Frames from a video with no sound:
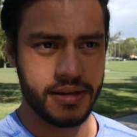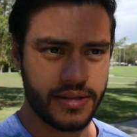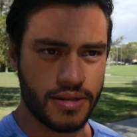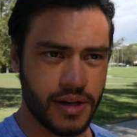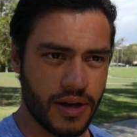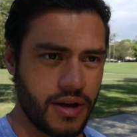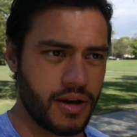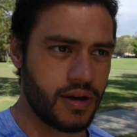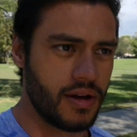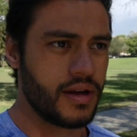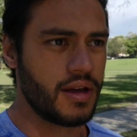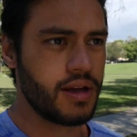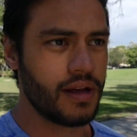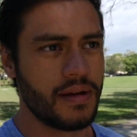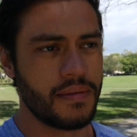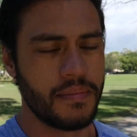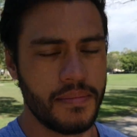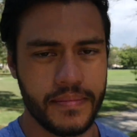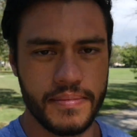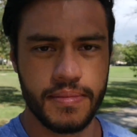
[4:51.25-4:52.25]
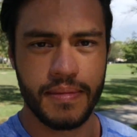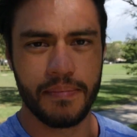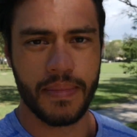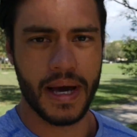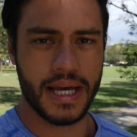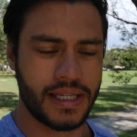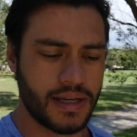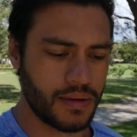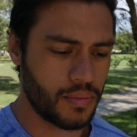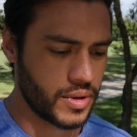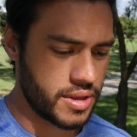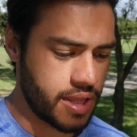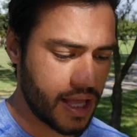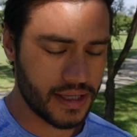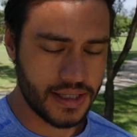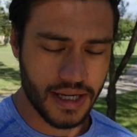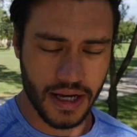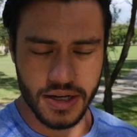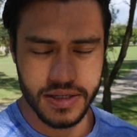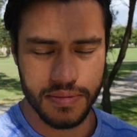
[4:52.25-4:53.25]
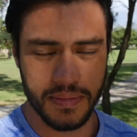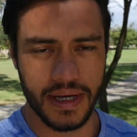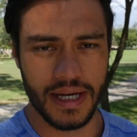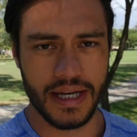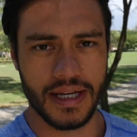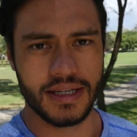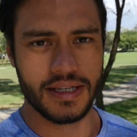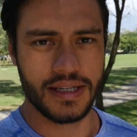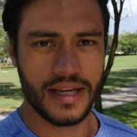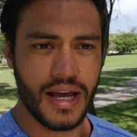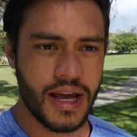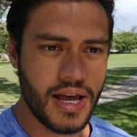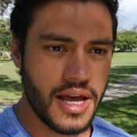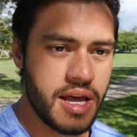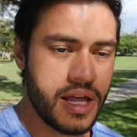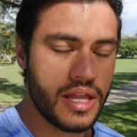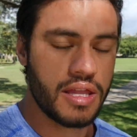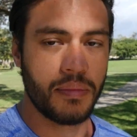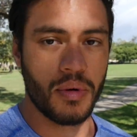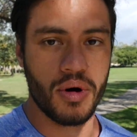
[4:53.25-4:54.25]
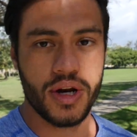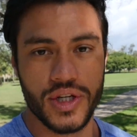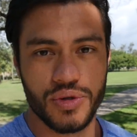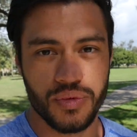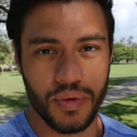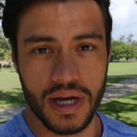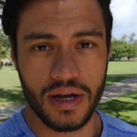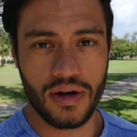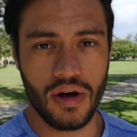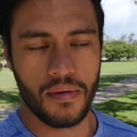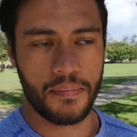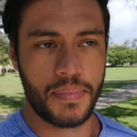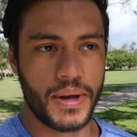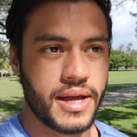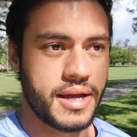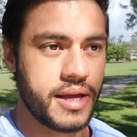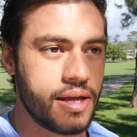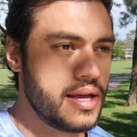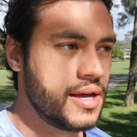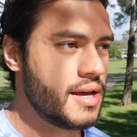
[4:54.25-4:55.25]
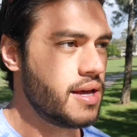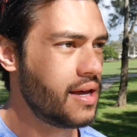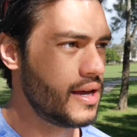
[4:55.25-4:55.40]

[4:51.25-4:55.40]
So basically what that tells me is the body's recomping,